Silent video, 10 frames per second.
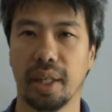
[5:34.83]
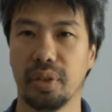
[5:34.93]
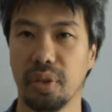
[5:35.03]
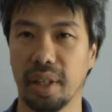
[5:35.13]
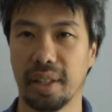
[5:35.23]

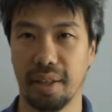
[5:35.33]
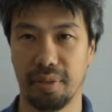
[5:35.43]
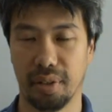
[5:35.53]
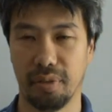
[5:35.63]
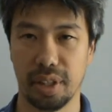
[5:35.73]
do not have
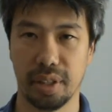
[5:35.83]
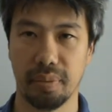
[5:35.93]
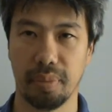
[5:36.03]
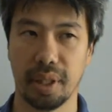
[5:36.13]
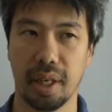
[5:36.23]
that vision
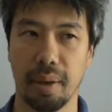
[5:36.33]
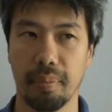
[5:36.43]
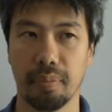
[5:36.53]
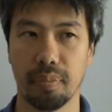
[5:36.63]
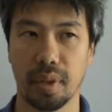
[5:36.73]
become